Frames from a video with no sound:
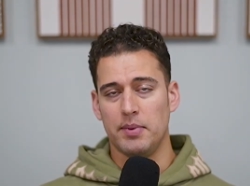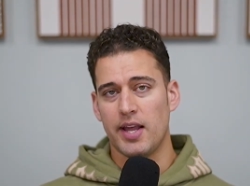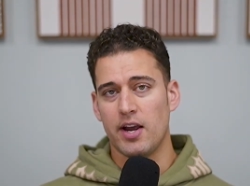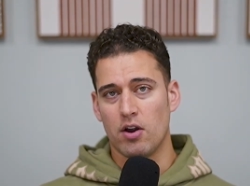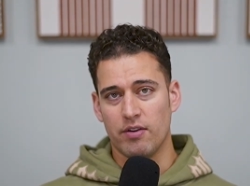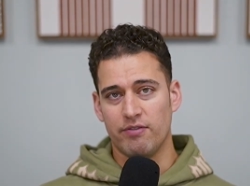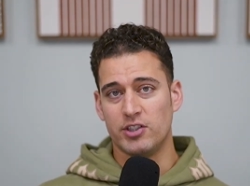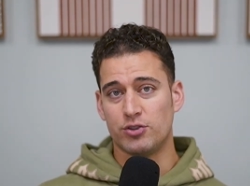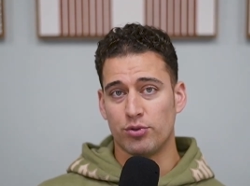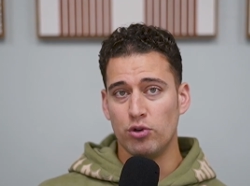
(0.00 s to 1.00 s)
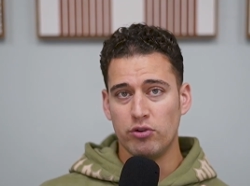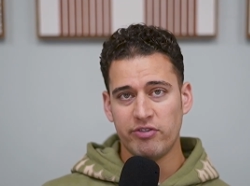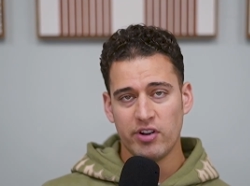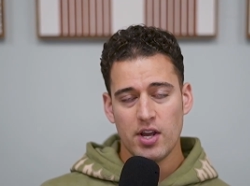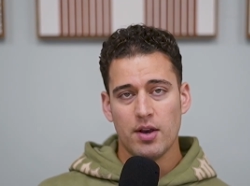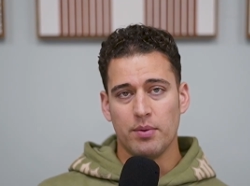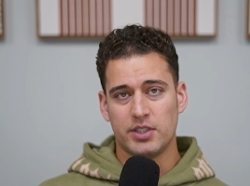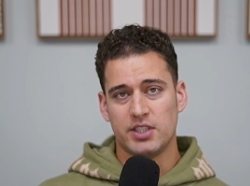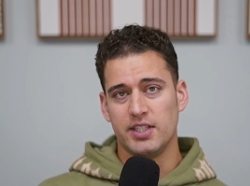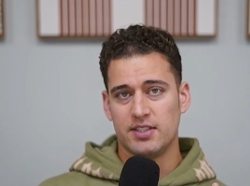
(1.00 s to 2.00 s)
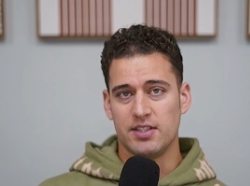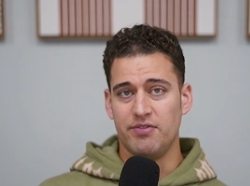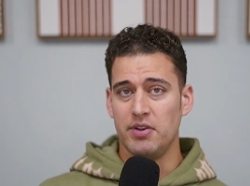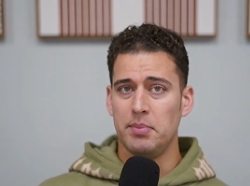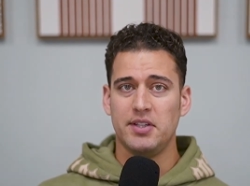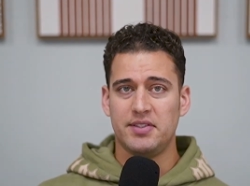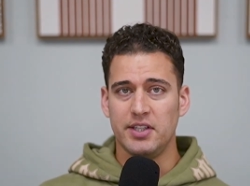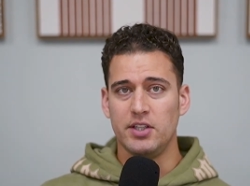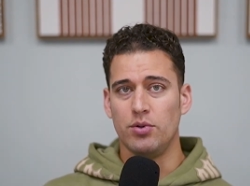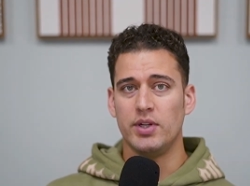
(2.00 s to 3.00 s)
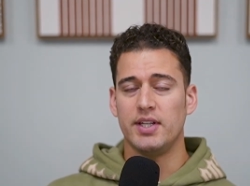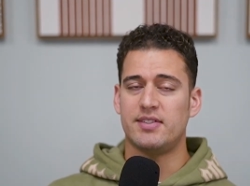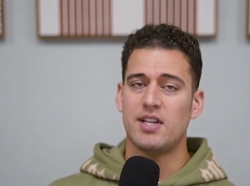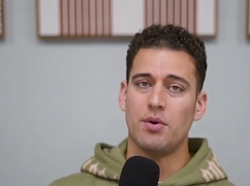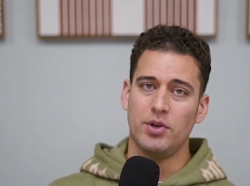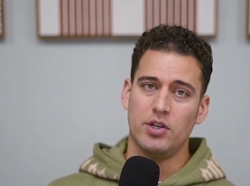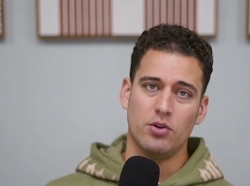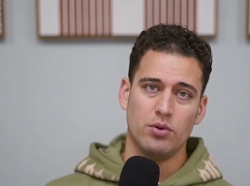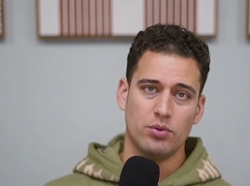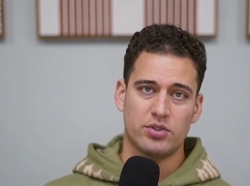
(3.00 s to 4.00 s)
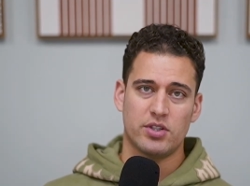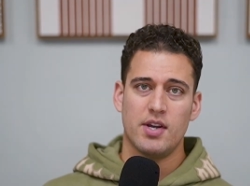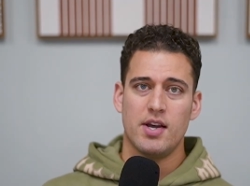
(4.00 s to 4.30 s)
And they are Vitruve, which is the VBT units that we use.